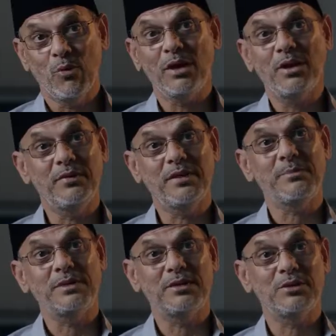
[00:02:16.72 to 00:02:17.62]
one of His
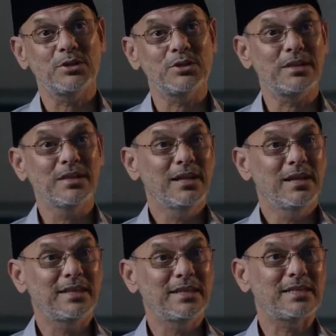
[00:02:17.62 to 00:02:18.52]
messengers,
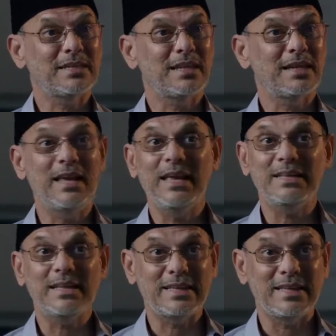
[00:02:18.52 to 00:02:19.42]
it is clear
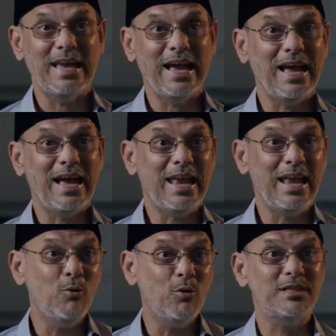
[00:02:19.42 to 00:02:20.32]
that he
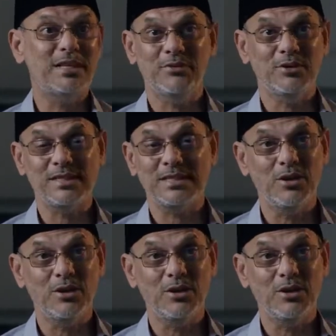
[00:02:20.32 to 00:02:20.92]
was given this